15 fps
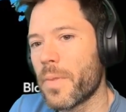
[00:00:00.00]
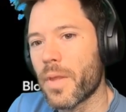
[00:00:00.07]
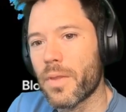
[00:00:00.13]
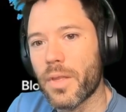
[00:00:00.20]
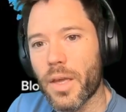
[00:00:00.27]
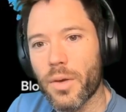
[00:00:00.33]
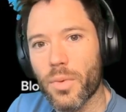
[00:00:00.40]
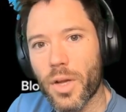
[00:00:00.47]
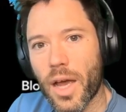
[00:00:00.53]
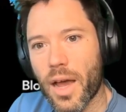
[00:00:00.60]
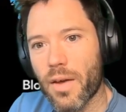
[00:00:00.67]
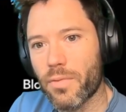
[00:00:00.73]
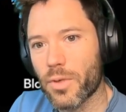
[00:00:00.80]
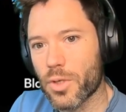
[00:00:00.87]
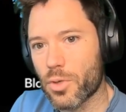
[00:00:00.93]
They will
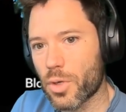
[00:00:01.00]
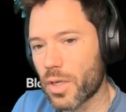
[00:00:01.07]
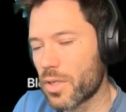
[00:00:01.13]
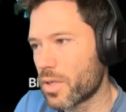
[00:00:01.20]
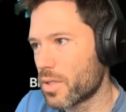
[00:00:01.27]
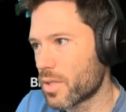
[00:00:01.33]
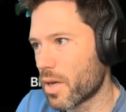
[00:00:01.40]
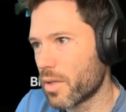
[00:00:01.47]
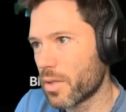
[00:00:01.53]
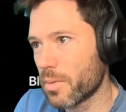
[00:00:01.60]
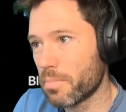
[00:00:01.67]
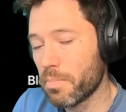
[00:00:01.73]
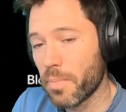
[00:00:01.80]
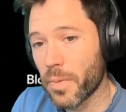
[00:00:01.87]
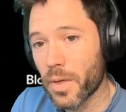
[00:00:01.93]
have restrictions on them.